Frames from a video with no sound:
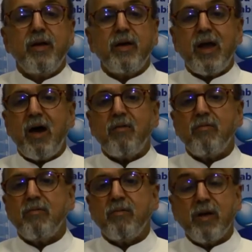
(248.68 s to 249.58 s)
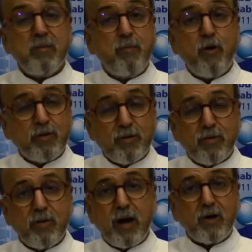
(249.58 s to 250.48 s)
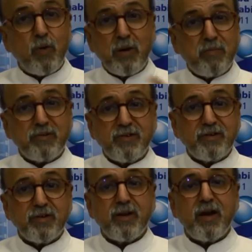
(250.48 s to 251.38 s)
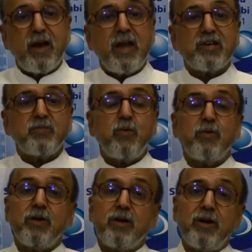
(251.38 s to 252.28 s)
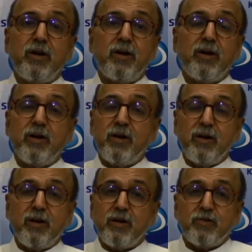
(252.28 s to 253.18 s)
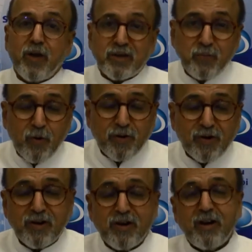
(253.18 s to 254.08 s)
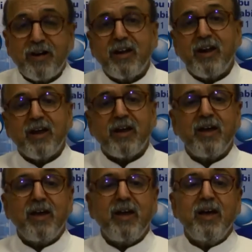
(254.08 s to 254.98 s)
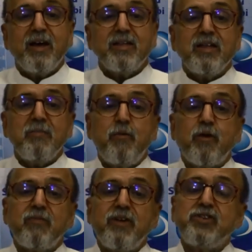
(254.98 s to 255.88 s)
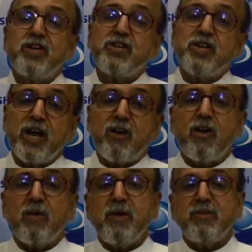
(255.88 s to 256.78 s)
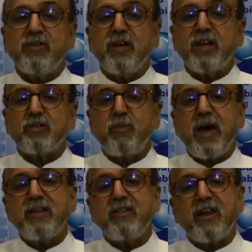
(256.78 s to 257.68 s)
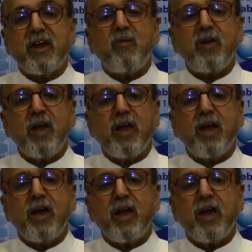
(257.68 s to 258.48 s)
Now, import at 1% and export, there's no export, literally. The import of East Asian economies in explaining the recovery,